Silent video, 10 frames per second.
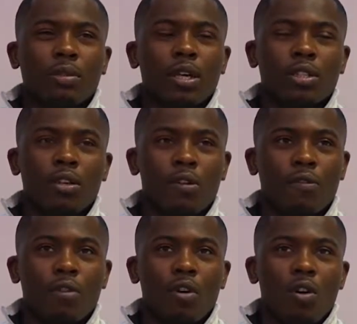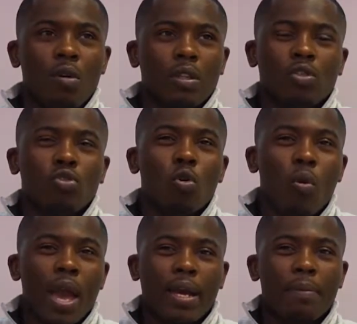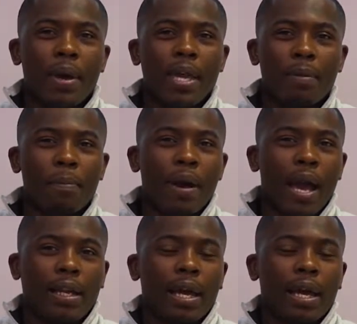to myself, there's no way I can pay him back.